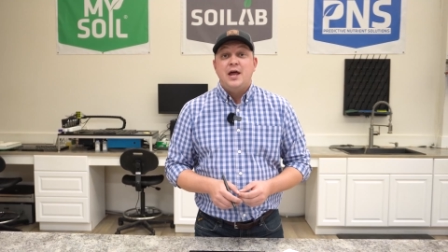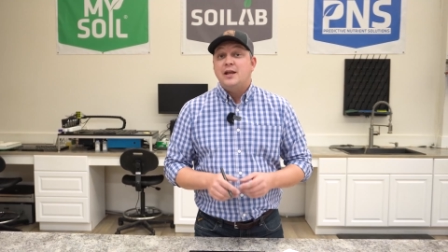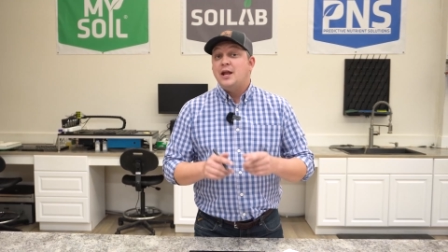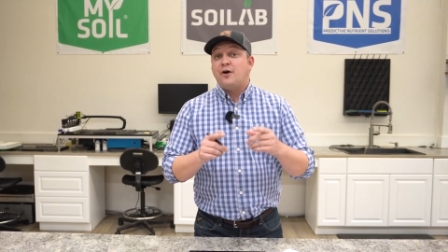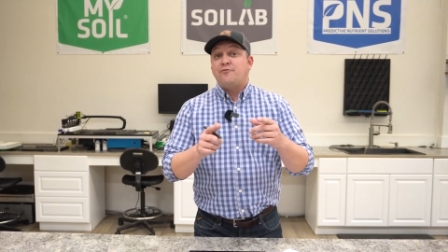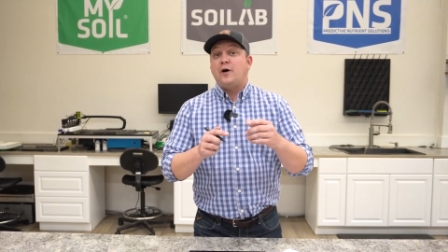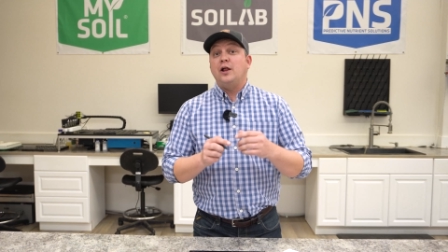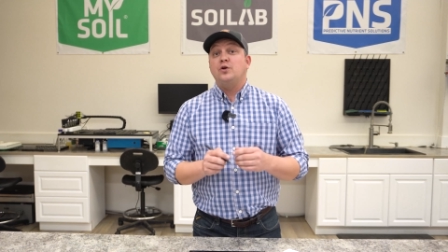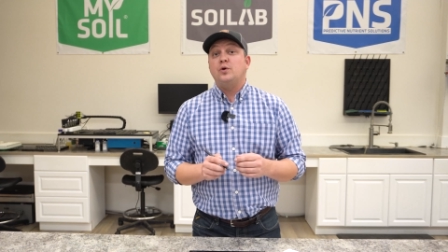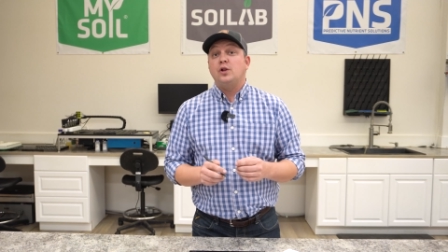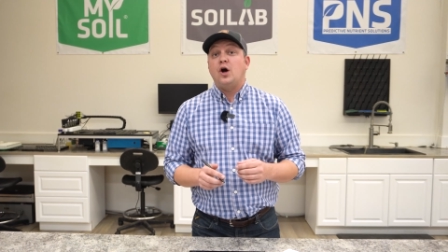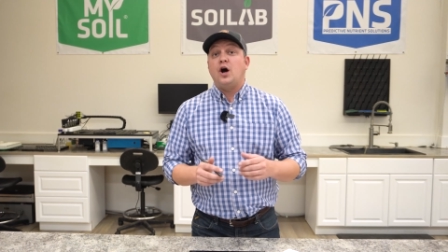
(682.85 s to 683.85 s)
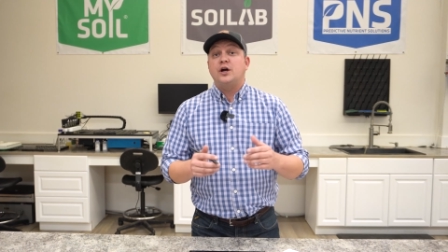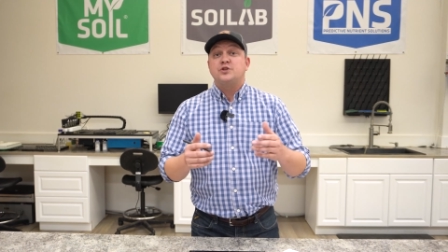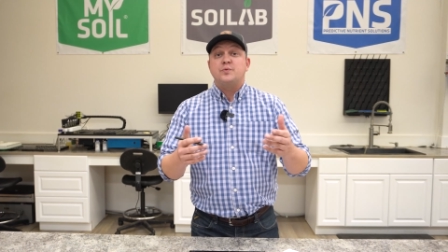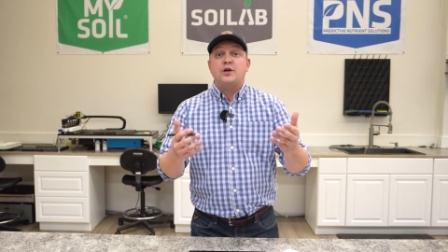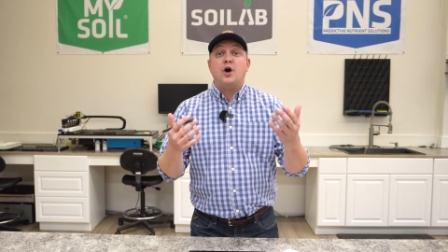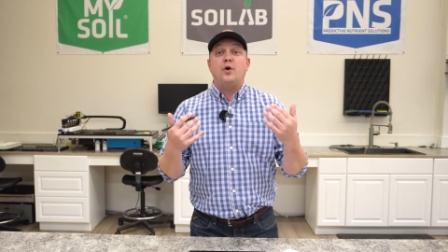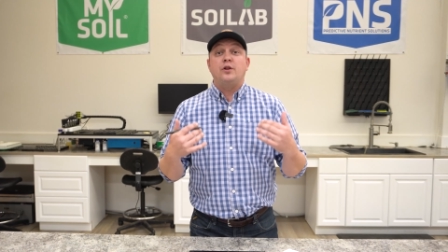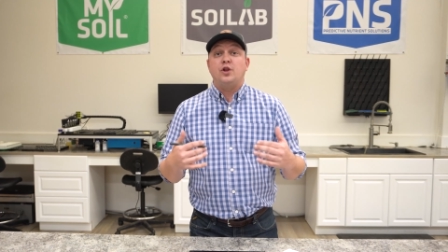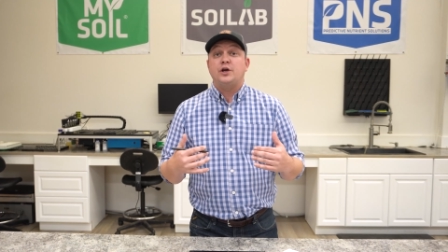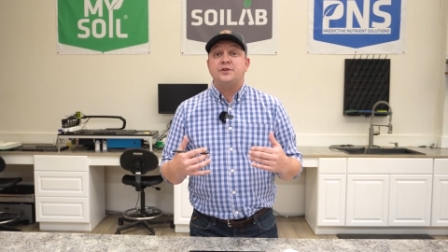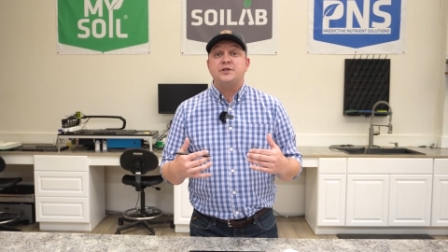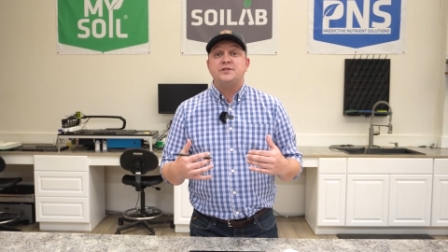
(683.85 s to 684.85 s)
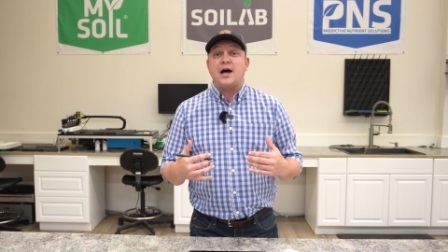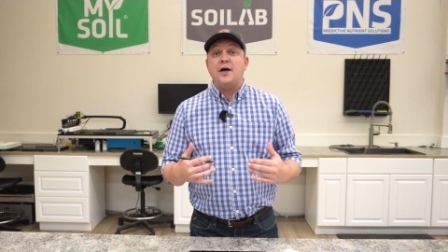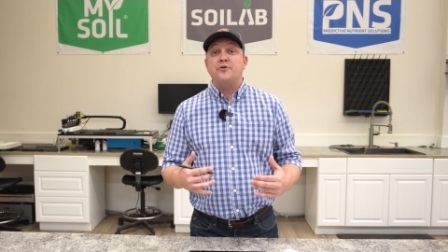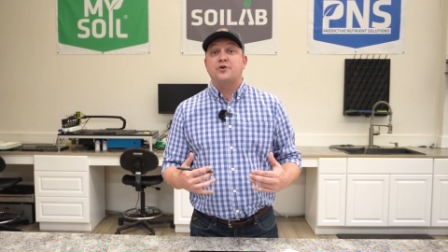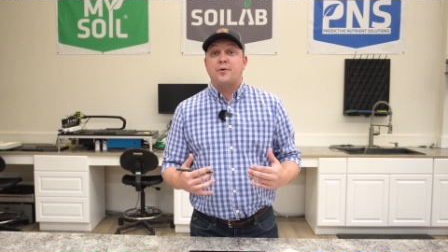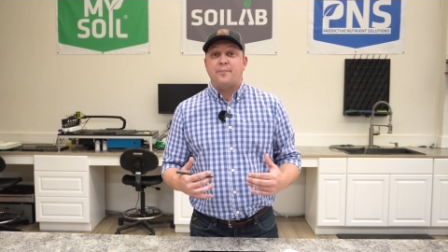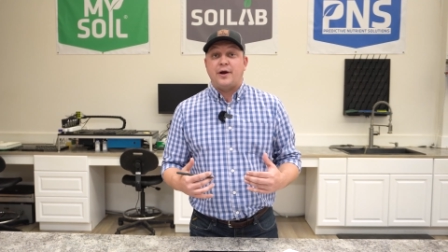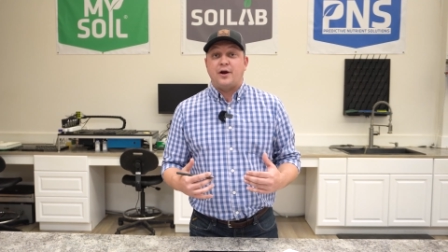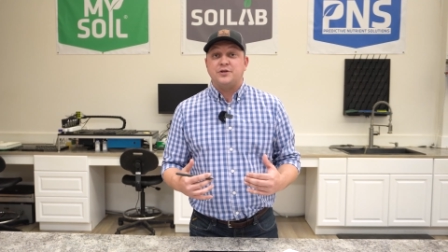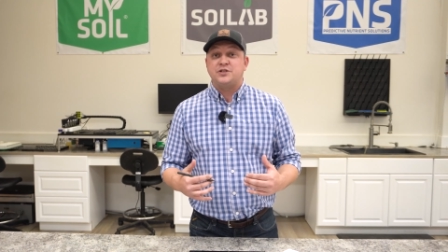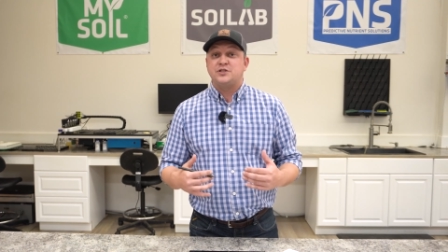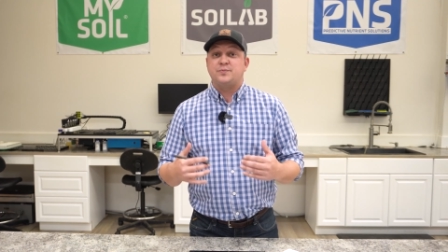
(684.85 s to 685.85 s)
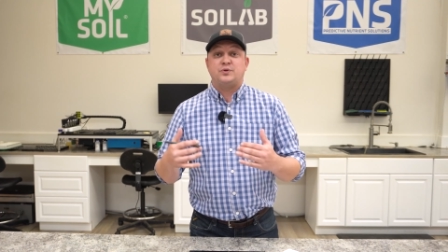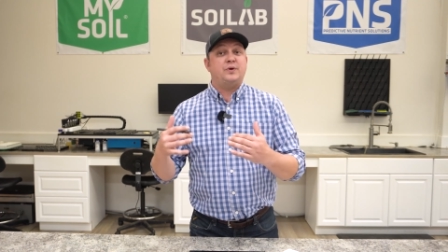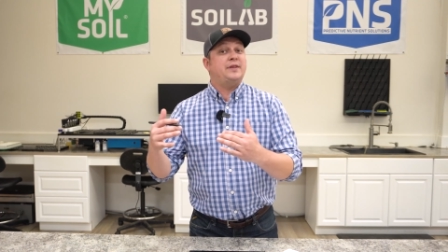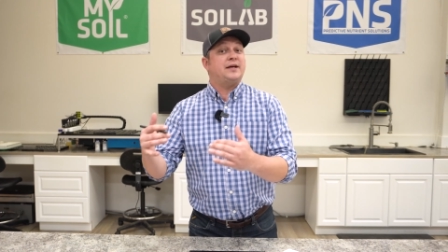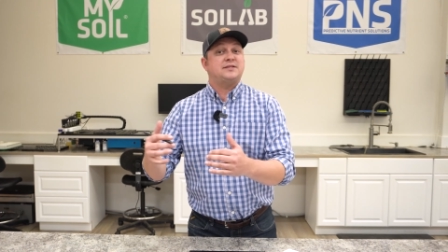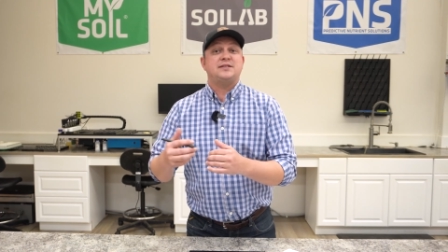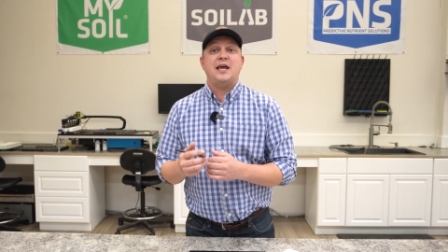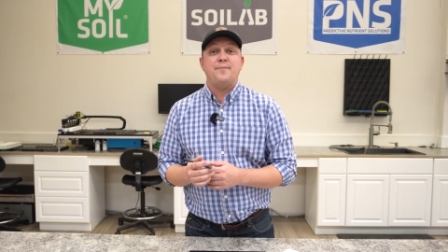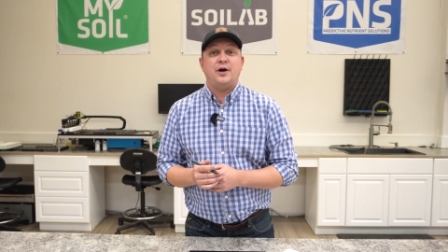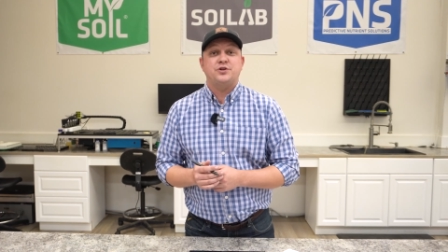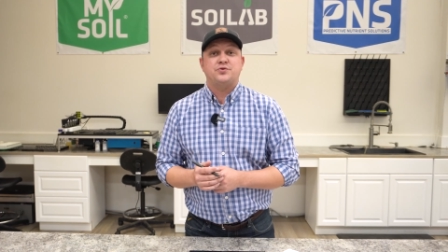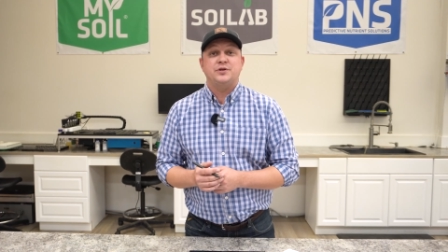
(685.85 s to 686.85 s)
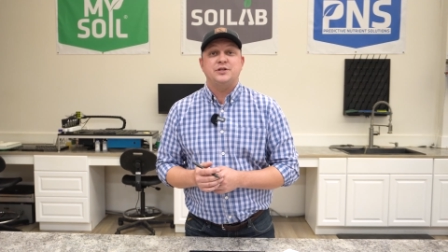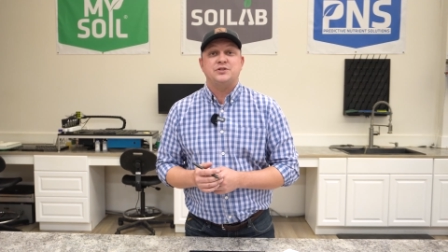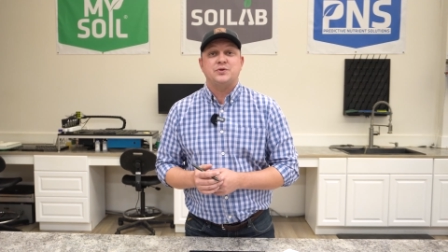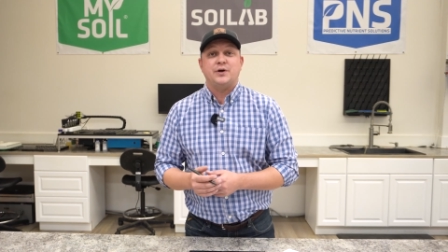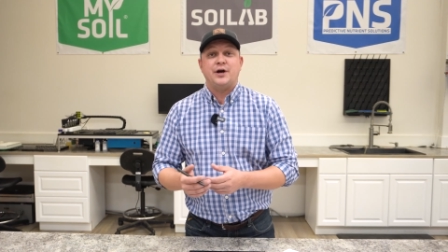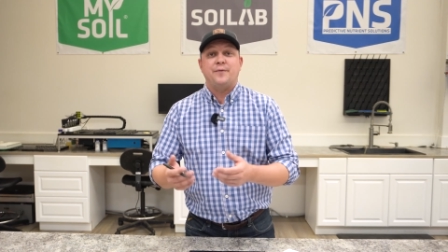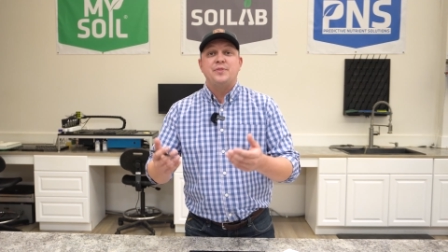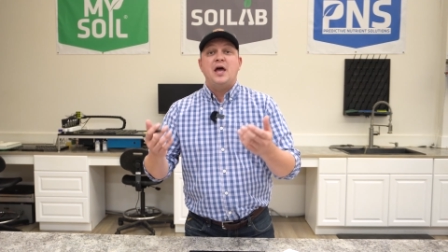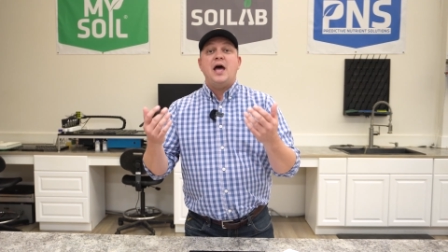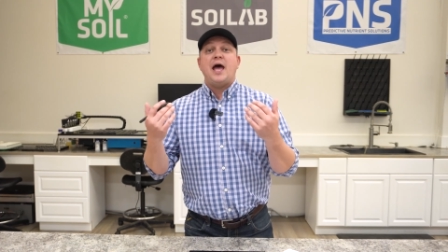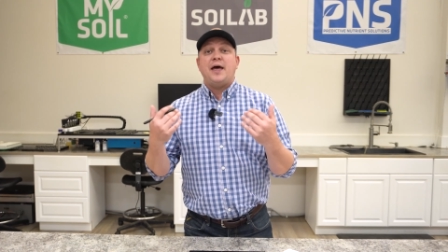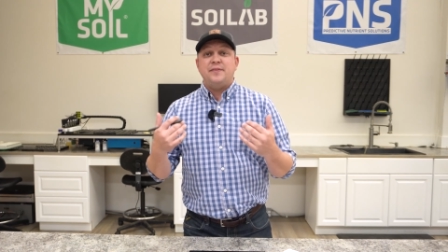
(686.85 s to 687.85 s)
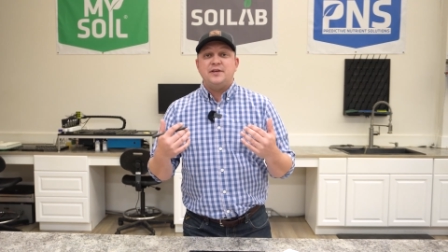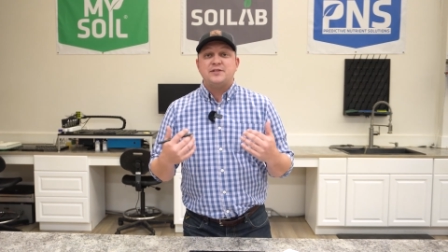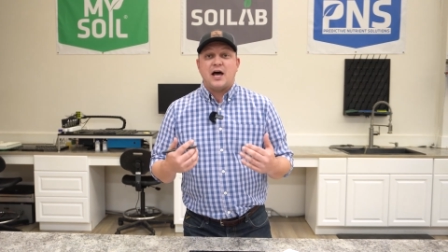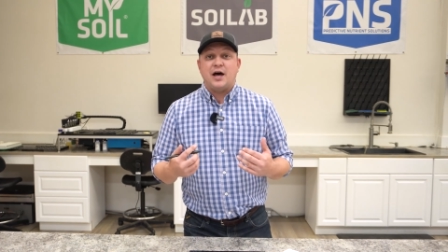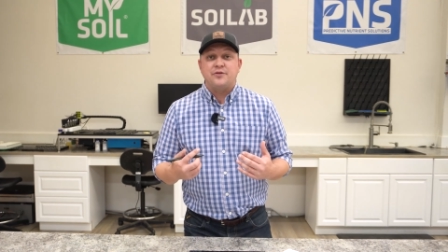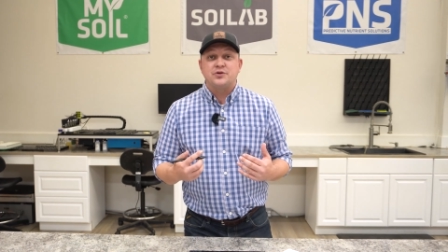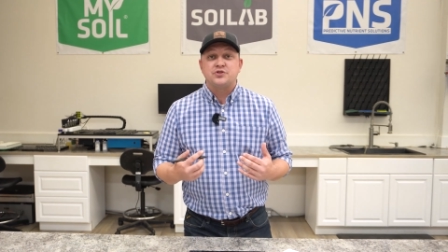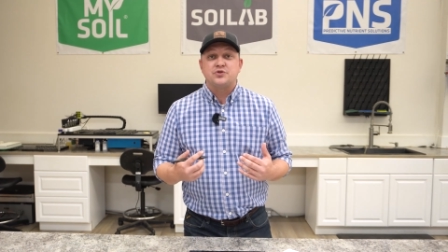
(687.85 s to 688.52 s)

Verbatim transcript: Now follow along as we go and look at these other comparisons between that same untreated soil and these other